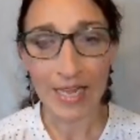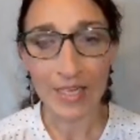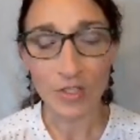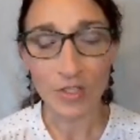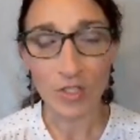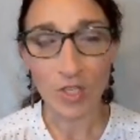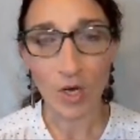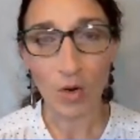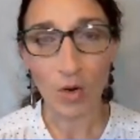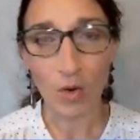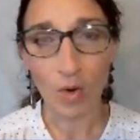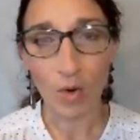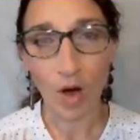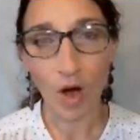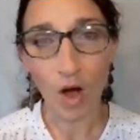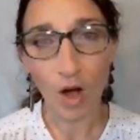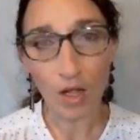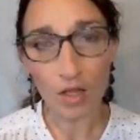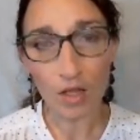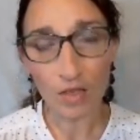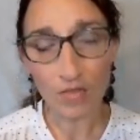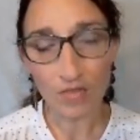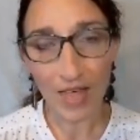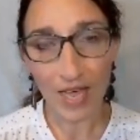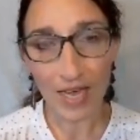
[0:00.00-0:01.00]
And so
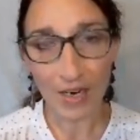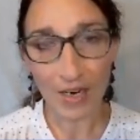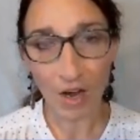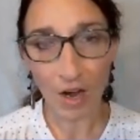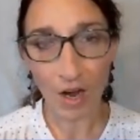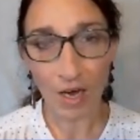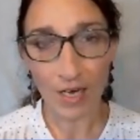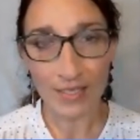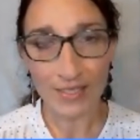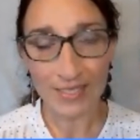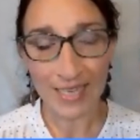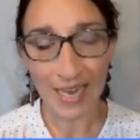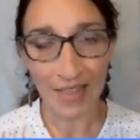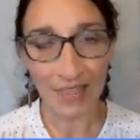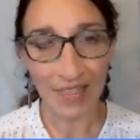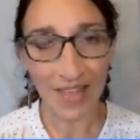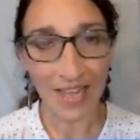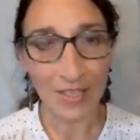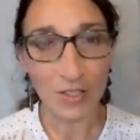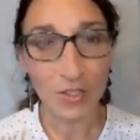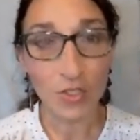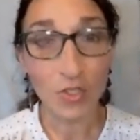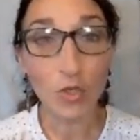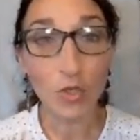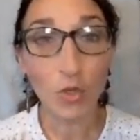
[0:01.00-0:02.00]
all of that content,
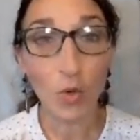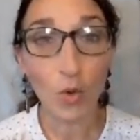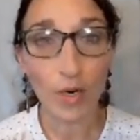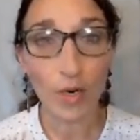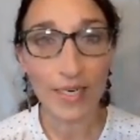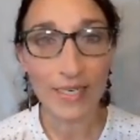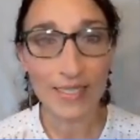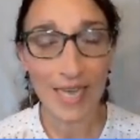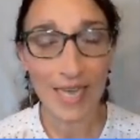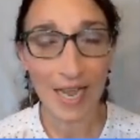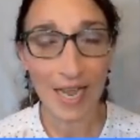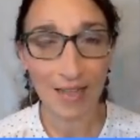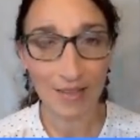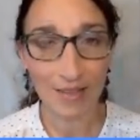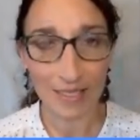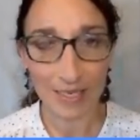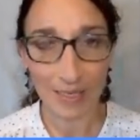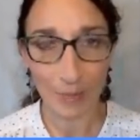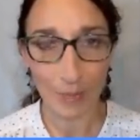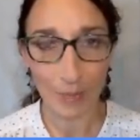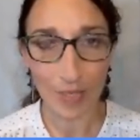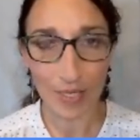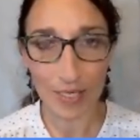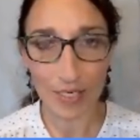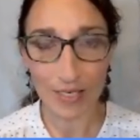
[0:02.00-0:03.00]
that
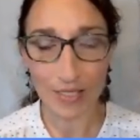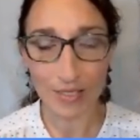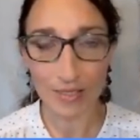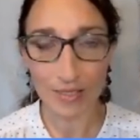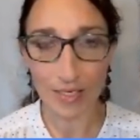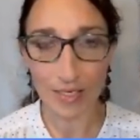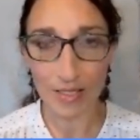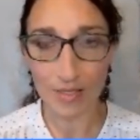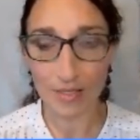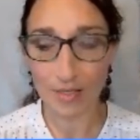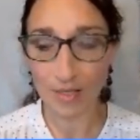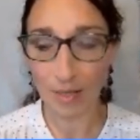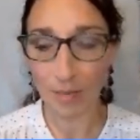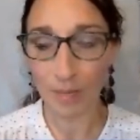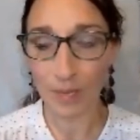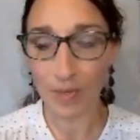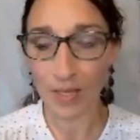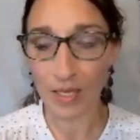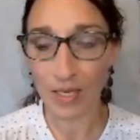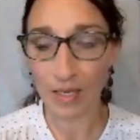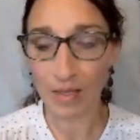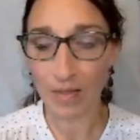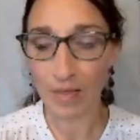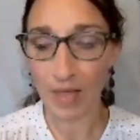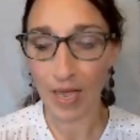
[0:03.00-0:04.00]
storytelling piece is
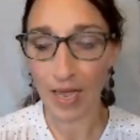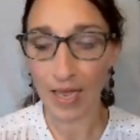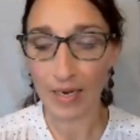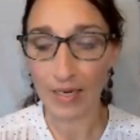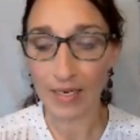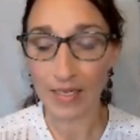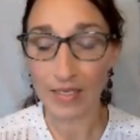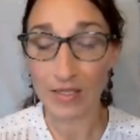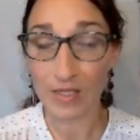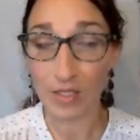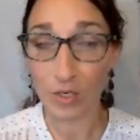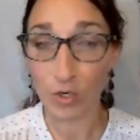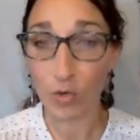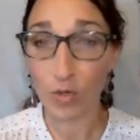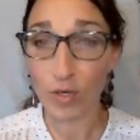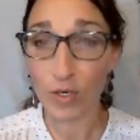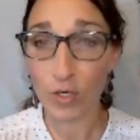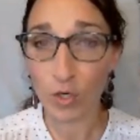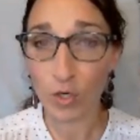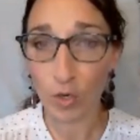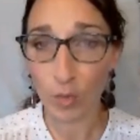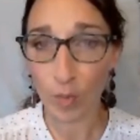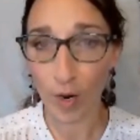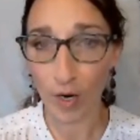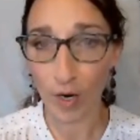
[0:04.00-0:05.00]
something that is a
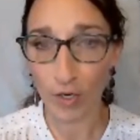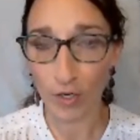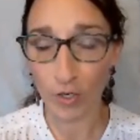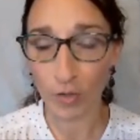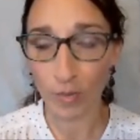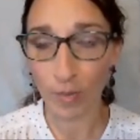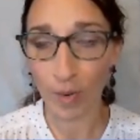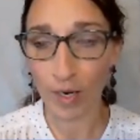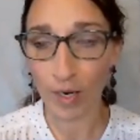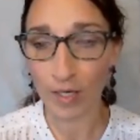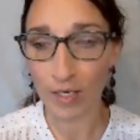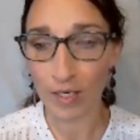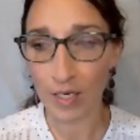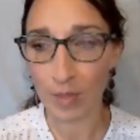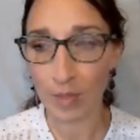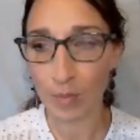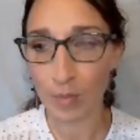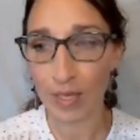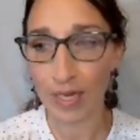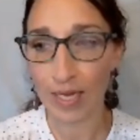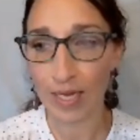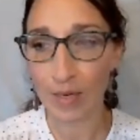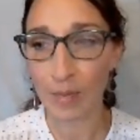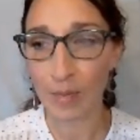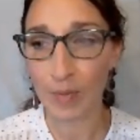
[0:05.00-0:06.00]
critical part of your
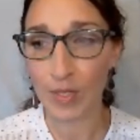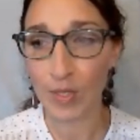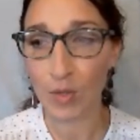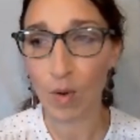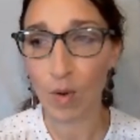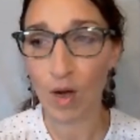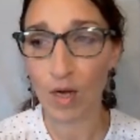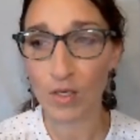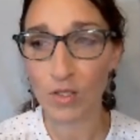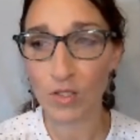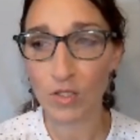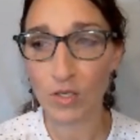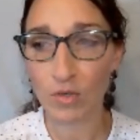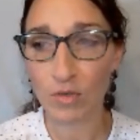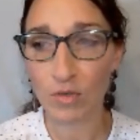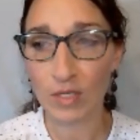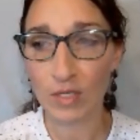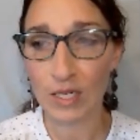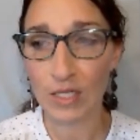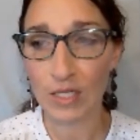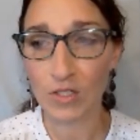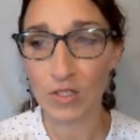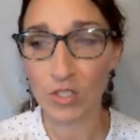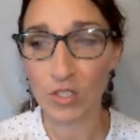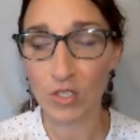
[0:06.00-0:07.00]
marketing plan, but you also
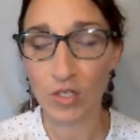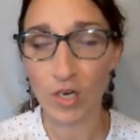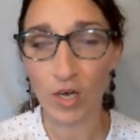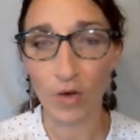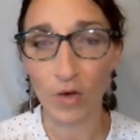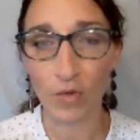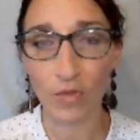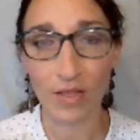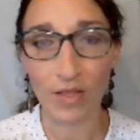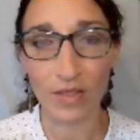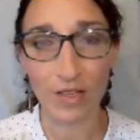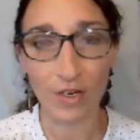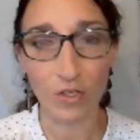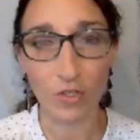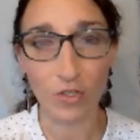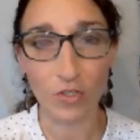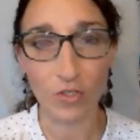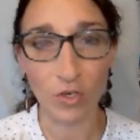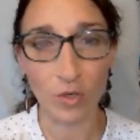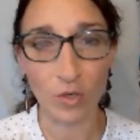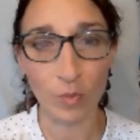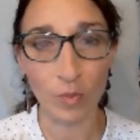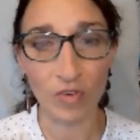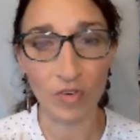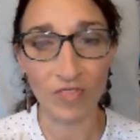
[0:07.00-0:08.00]
need to know that there are
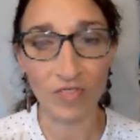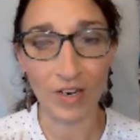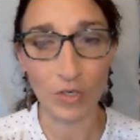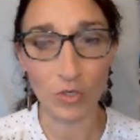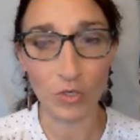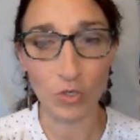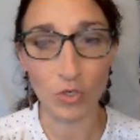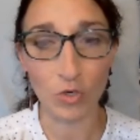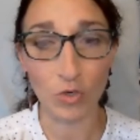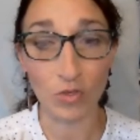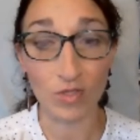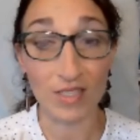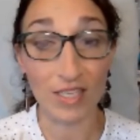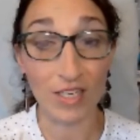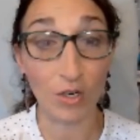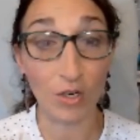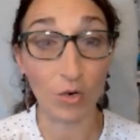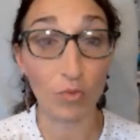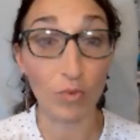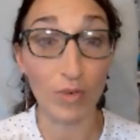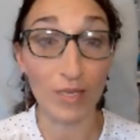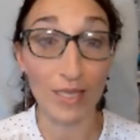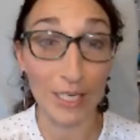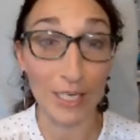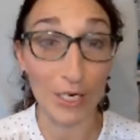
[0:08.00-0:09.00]
certain professionals that
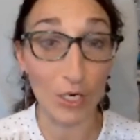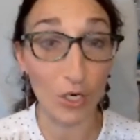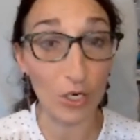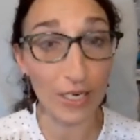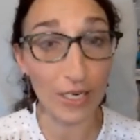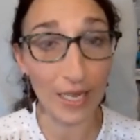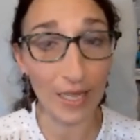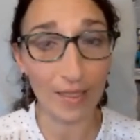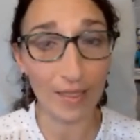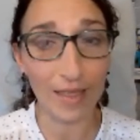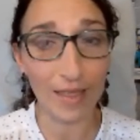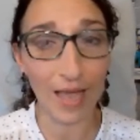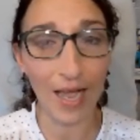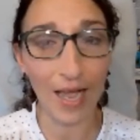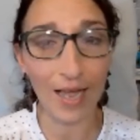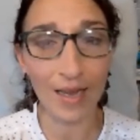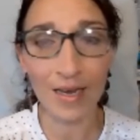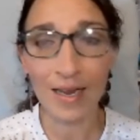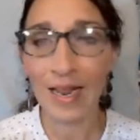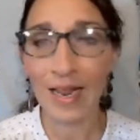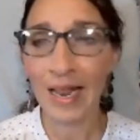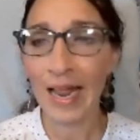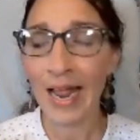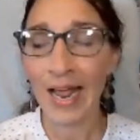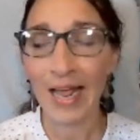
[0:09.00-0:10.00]
are really good at
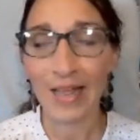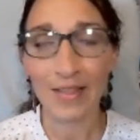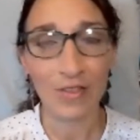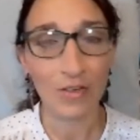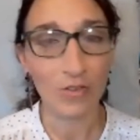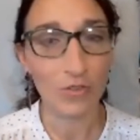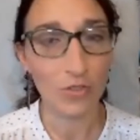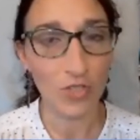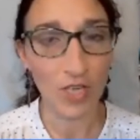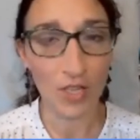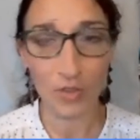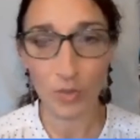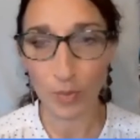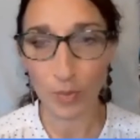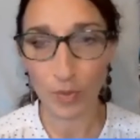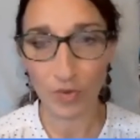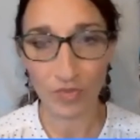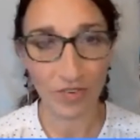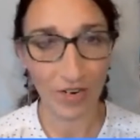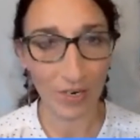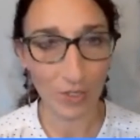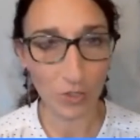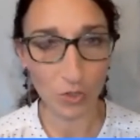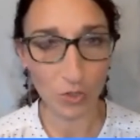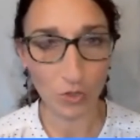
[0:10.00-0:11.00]
that and there's other
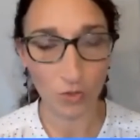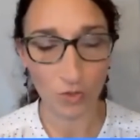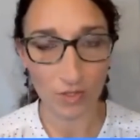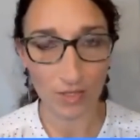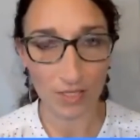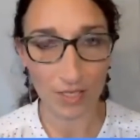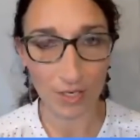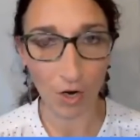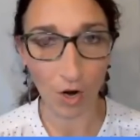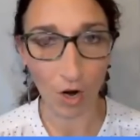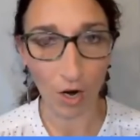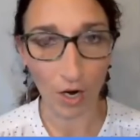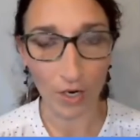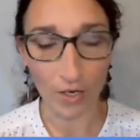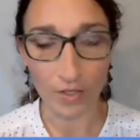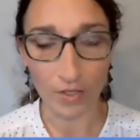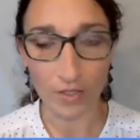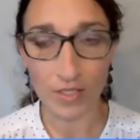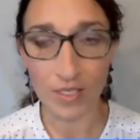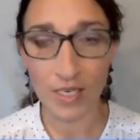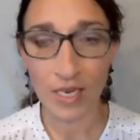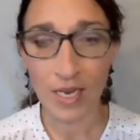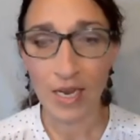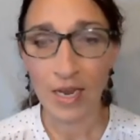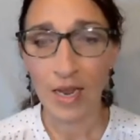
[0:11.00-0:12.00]
professionals that
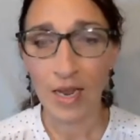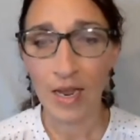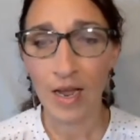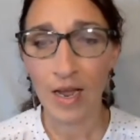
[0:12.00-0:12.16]
aren't.